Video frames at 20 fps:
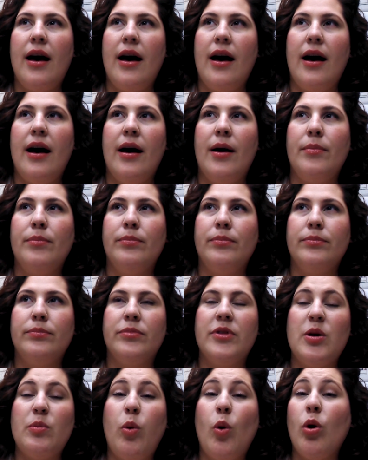
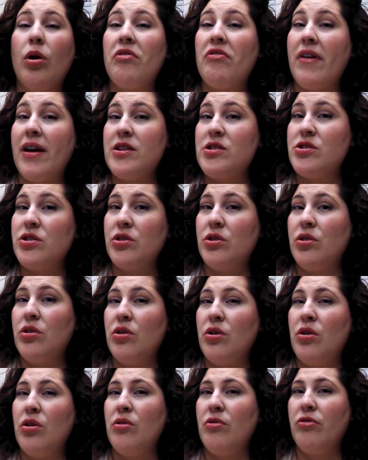Um, the
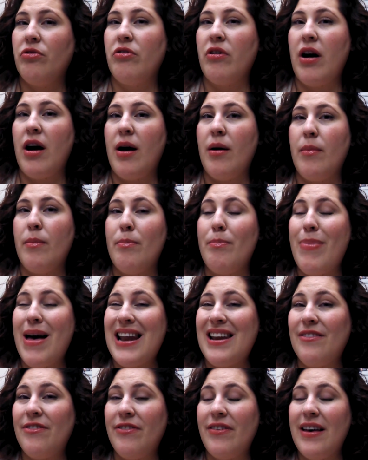Professional from
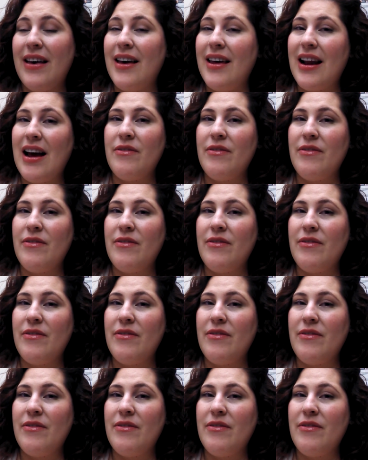Benefit.